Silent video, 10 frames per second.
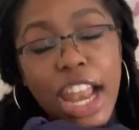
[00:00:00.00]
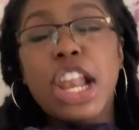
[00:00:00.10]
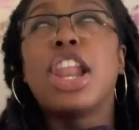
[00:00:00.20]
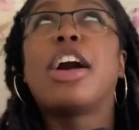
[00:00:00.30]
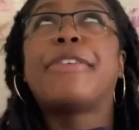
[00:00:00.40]
I
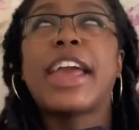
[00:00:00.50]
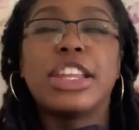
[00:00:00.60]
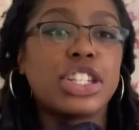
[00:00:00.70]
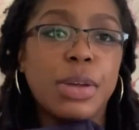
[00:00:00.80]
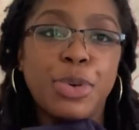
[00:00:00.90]
love
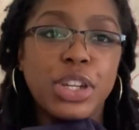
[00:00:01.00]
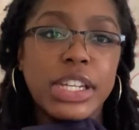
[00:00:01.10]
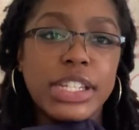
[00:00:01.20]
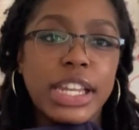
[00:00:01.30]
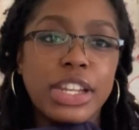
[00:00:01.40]
H&M
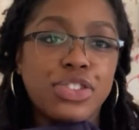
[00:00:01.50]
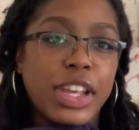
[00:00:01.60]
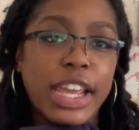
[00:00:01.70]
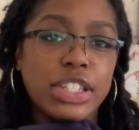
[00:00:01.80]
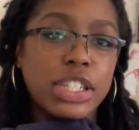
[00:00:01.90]
hoodies, like
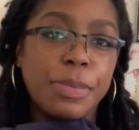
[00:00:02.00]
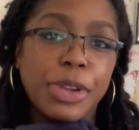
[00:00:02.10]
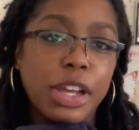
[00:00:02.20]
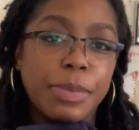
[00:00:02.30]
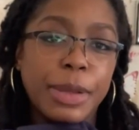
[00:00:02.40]
literally H&M,
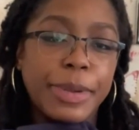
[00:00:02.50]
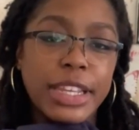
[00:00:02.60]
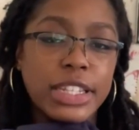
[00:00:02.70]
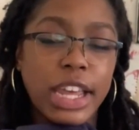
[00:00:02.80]
plug me, please.